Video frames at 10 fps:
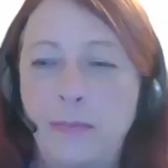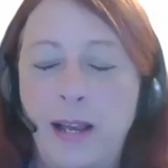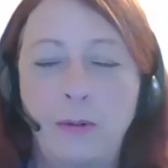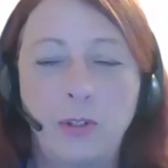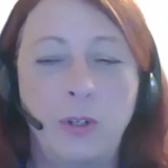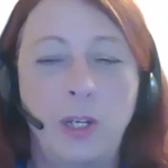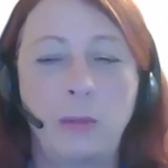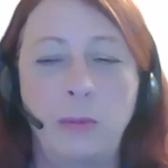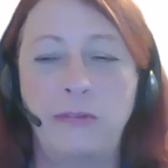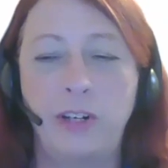I was trying
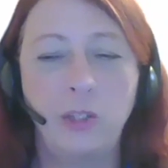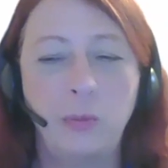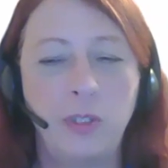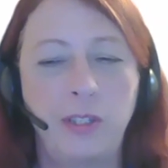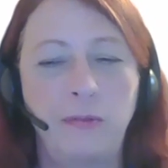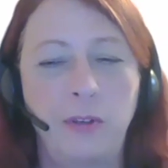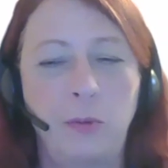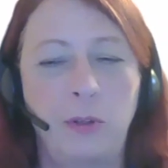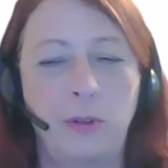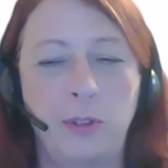to be very specific
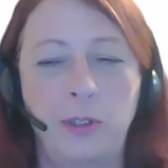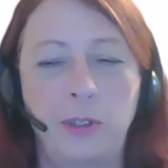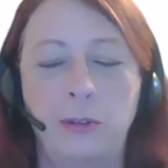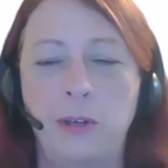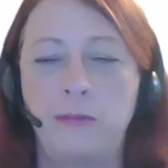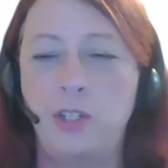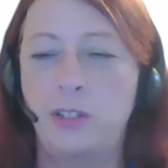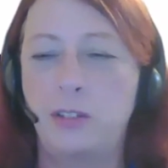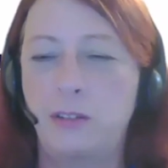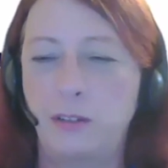with her too. I've
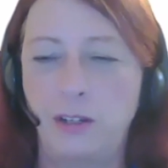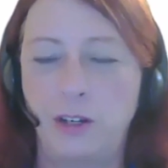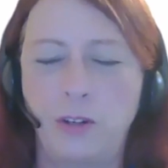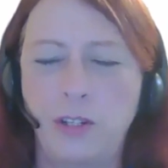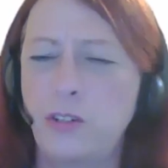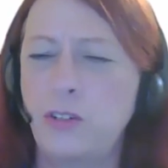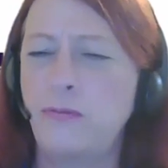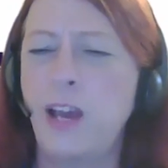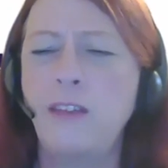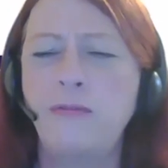just, you know, because there's
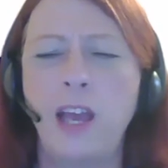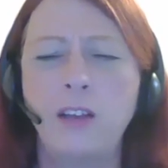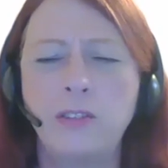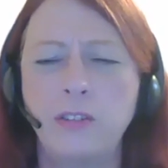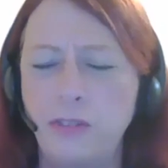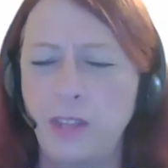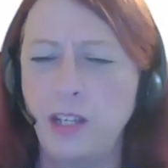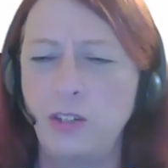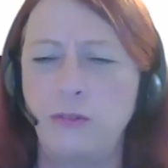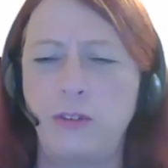5,000
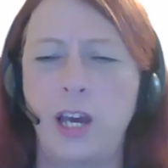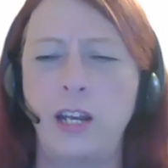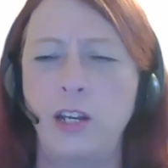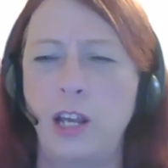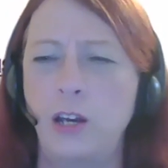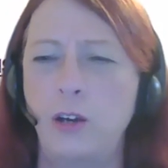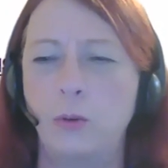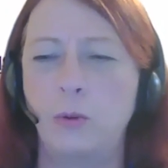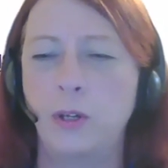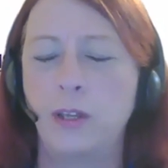things you've got to
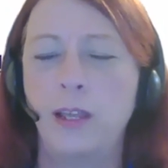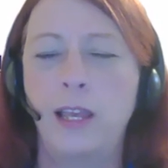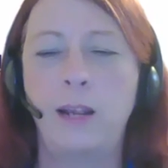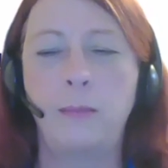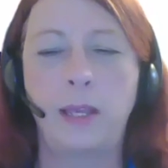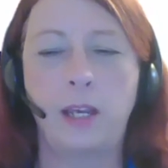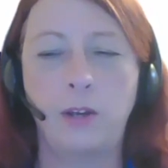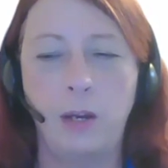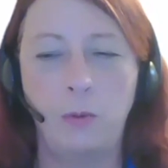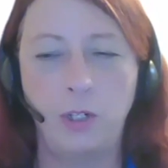know. And I'm like,
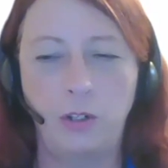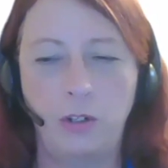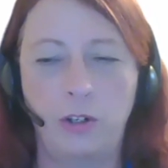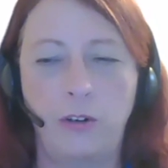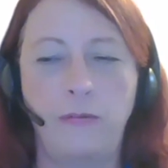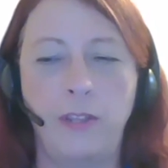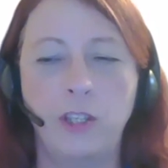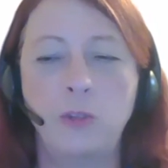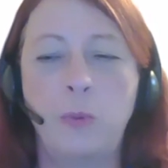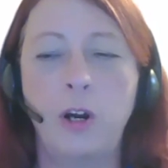okay, I want you to learn
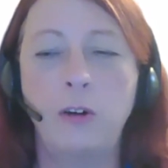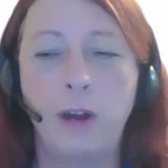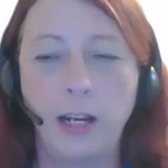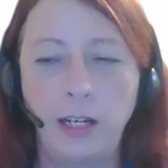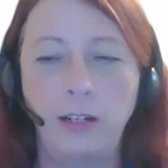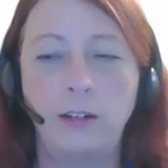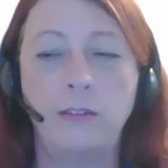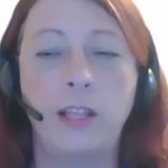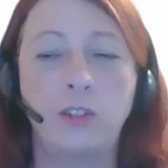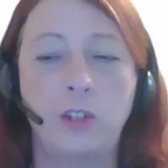this part right here.
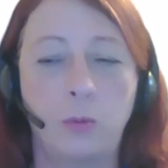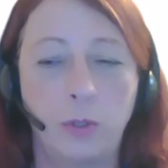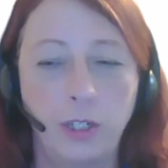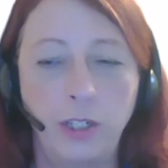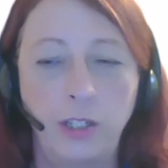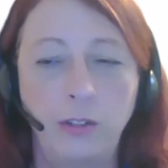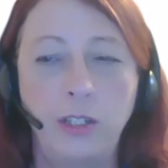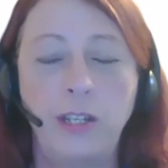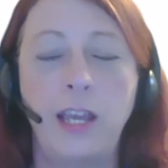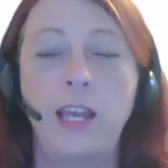That's all we're going to do
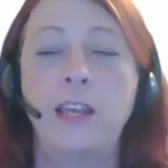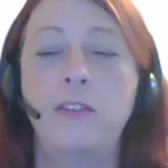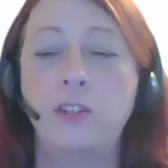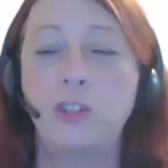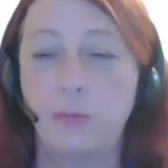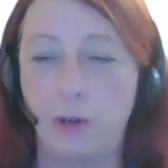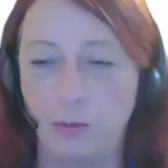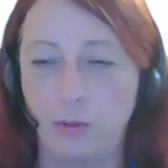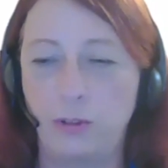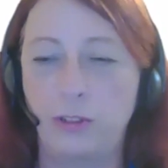today. Then tomorrow
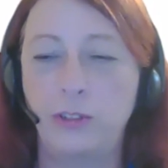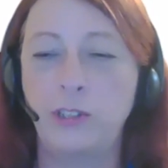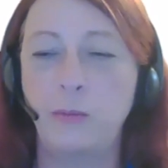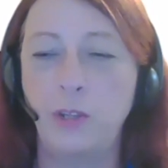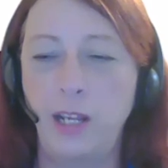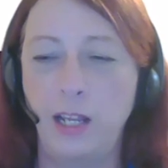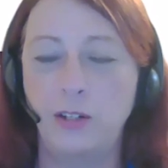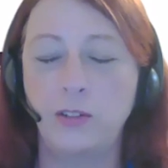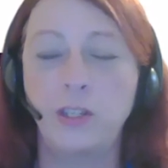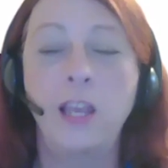we'll learn something
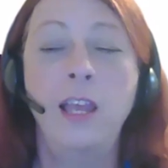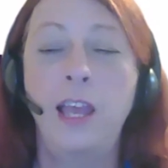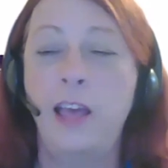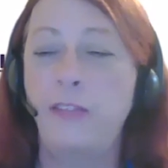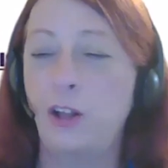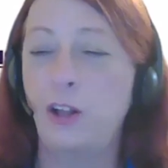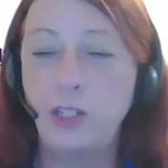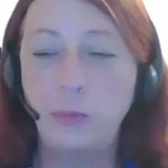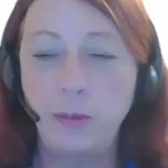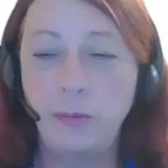else. And then all
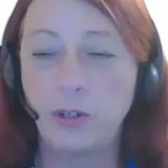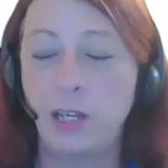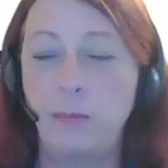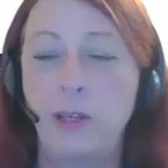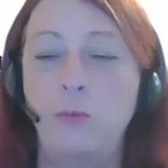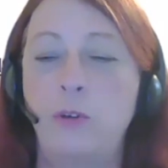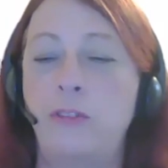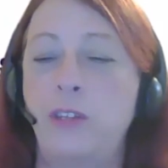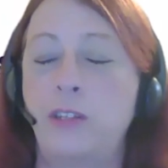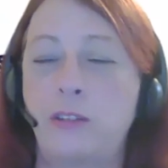these people come in
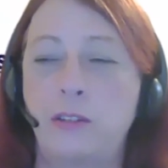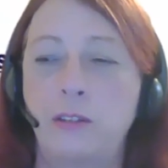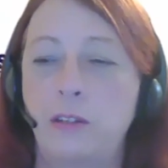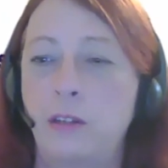with this.